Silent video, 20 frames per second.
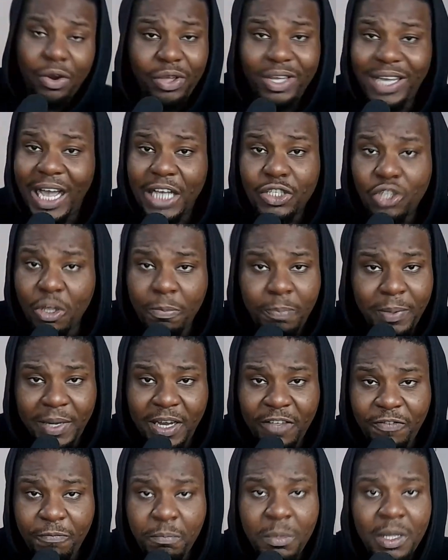I know you guys don't
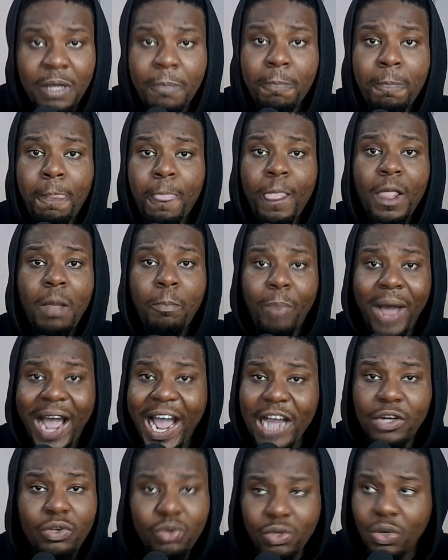believe me, but
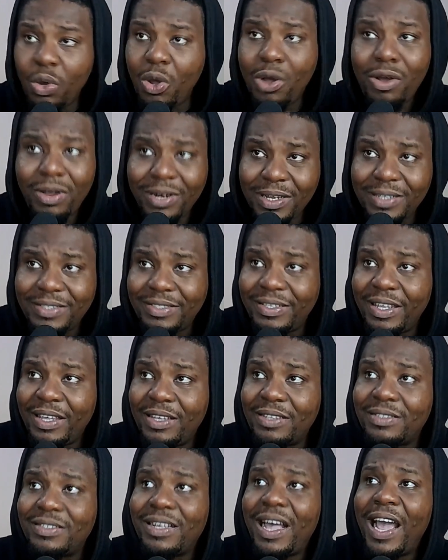I do know all these
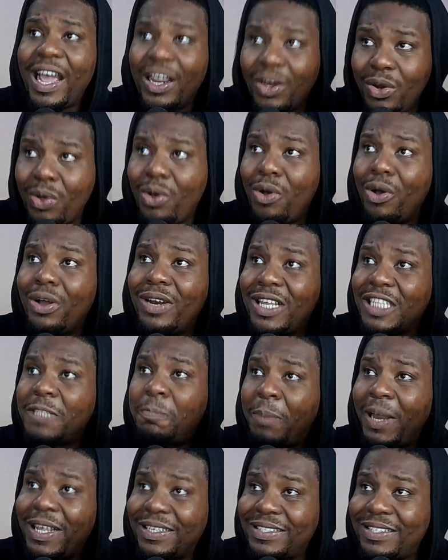things. I know all these
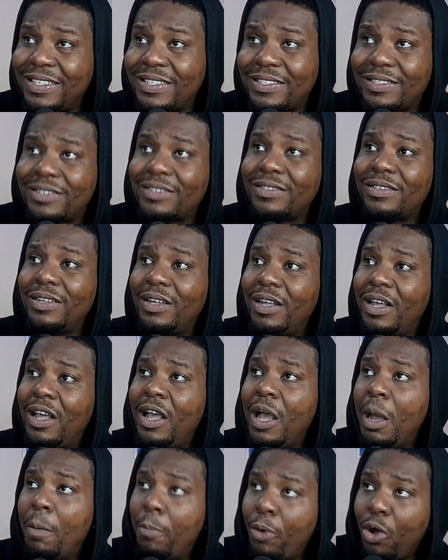places.
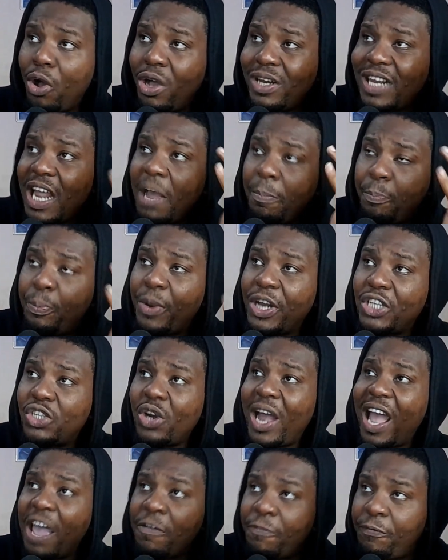But under
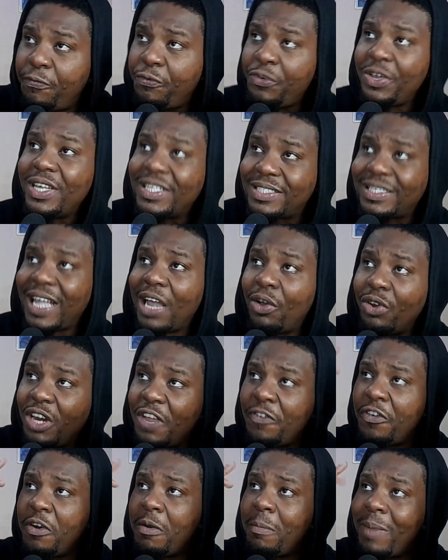pressure, I freeze. I
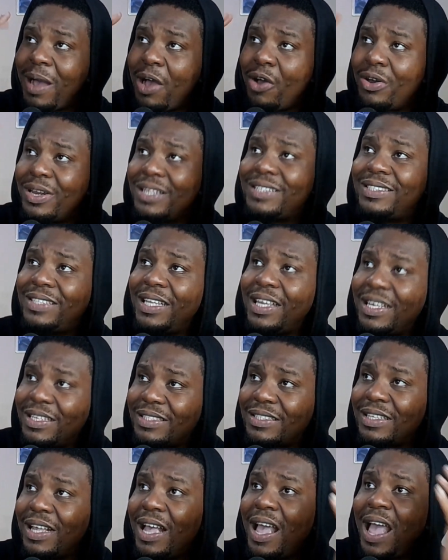couldn't even remember all these
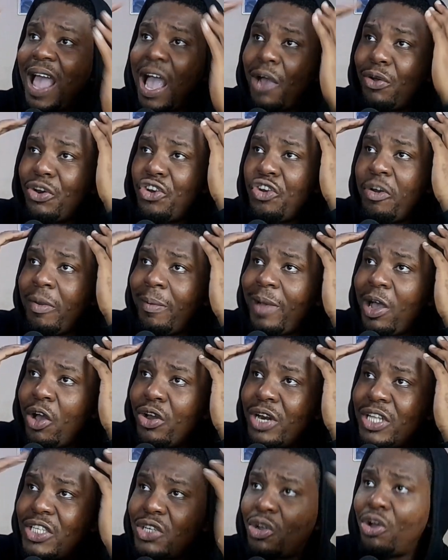things. I couldn't remember
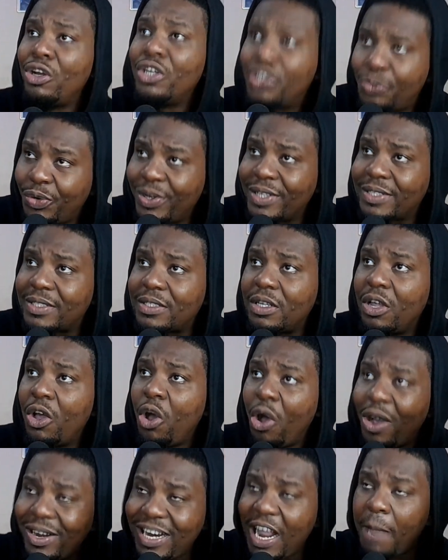all these countries.
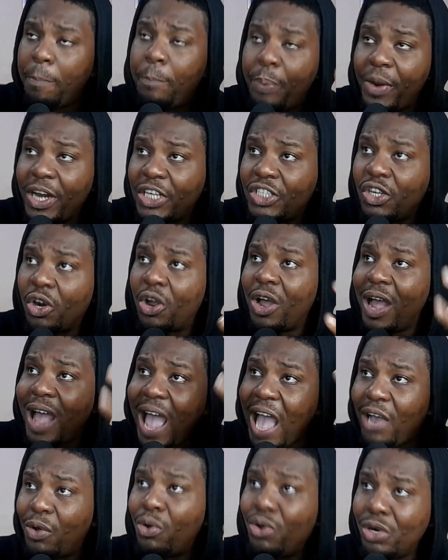Under pressure,
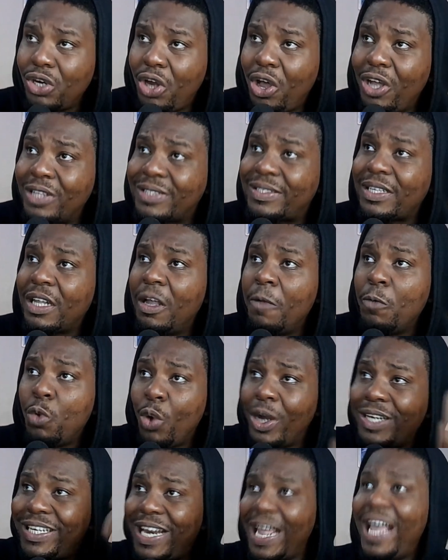I could not.
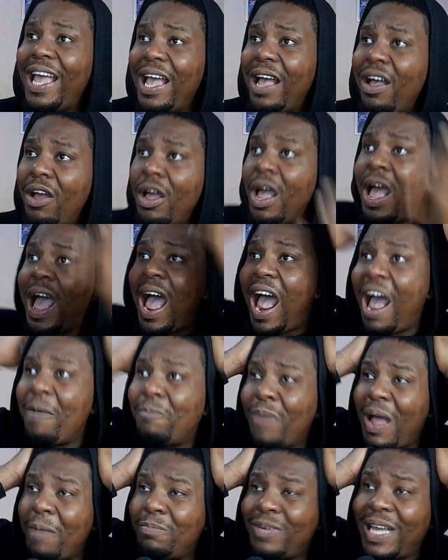What the hell?
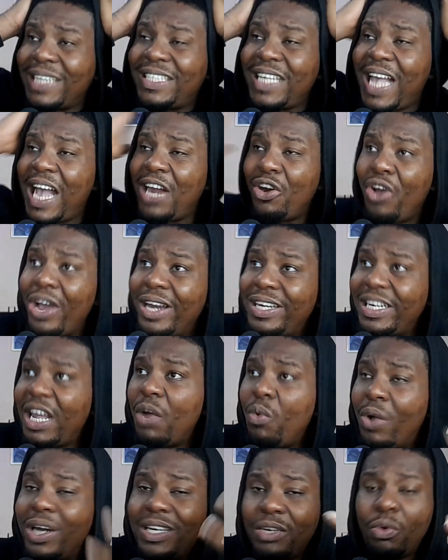I'm, I'm getting annoyed
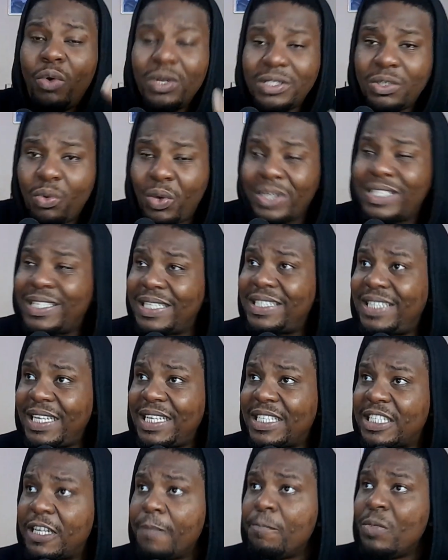here. What, what, what is
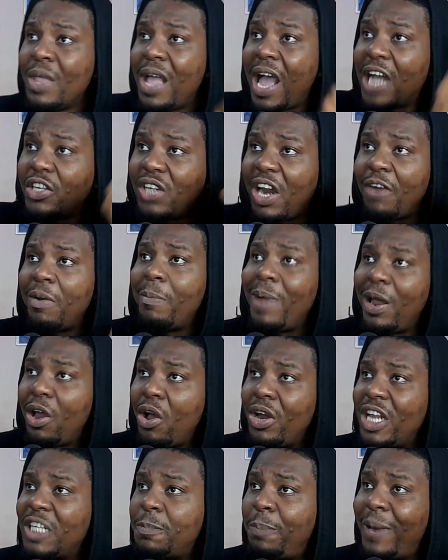this? I should have remembered
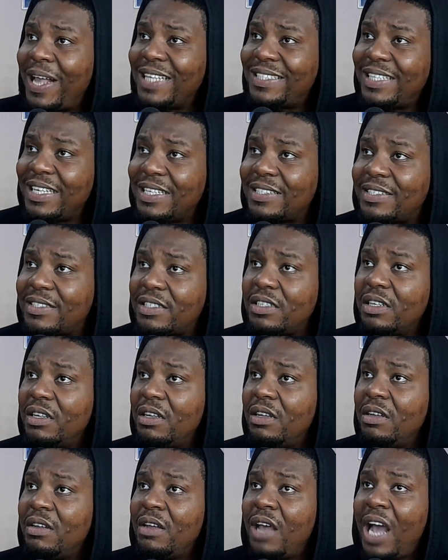all these places.
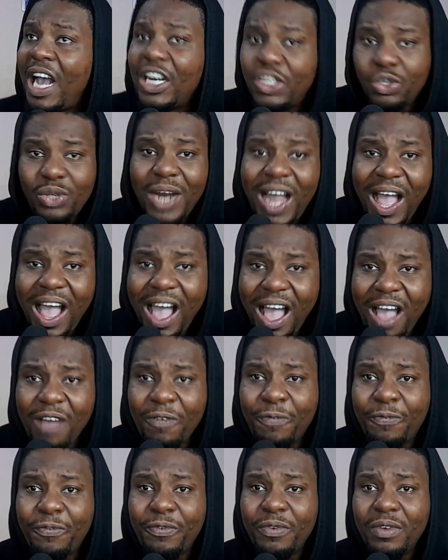I should
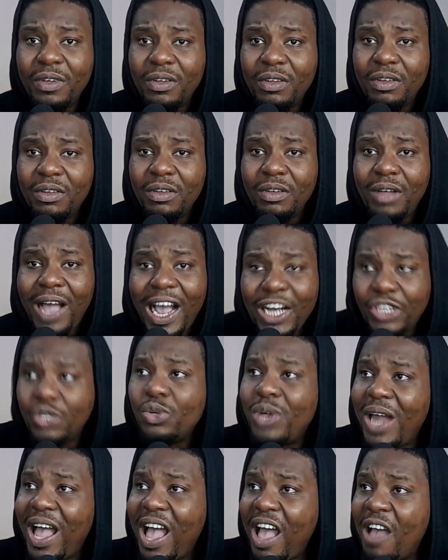have. I
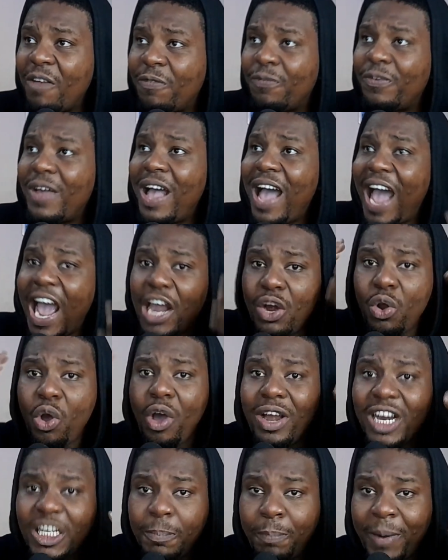should have. I know
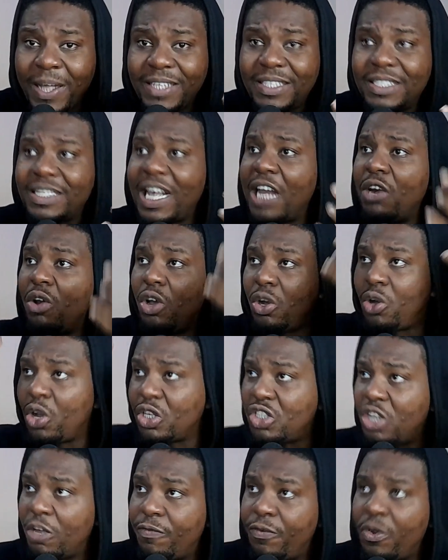all these places. I know
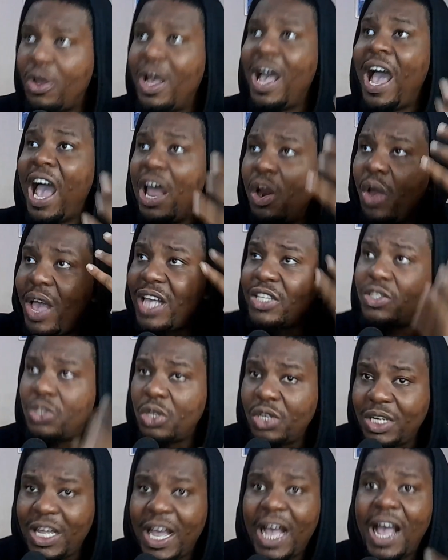Kosovo. I know
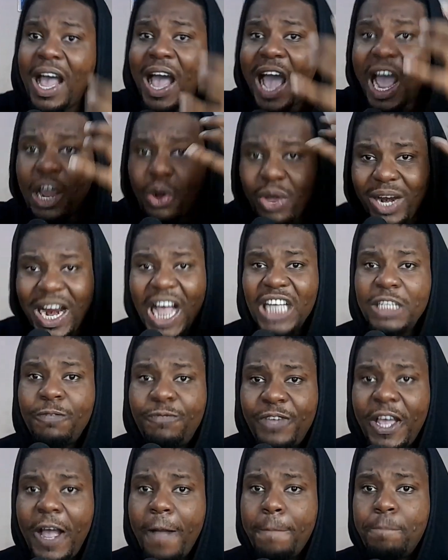Estonia. I know
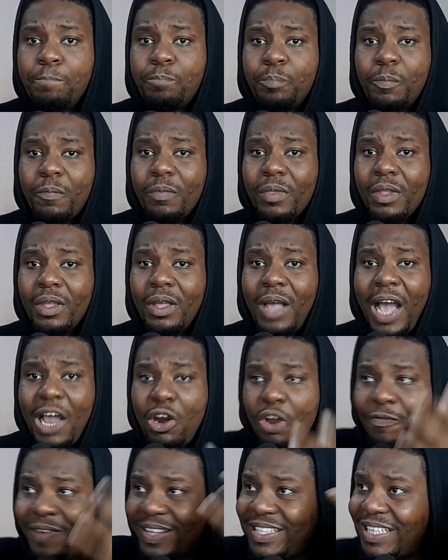Latvia.
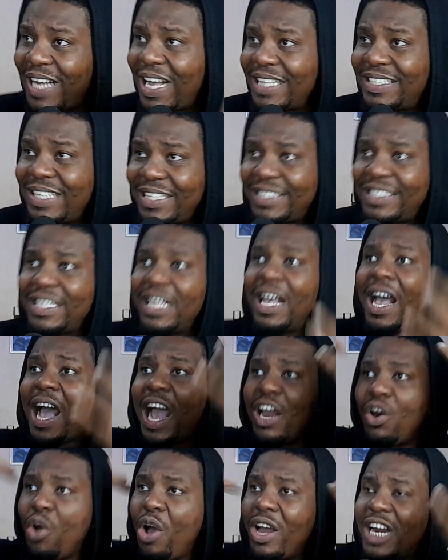I know Vatican City.
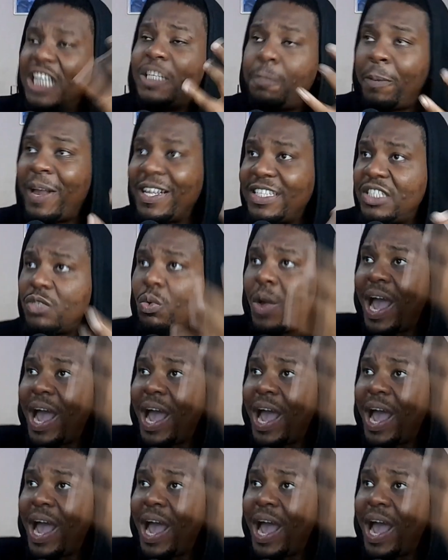I know all these places.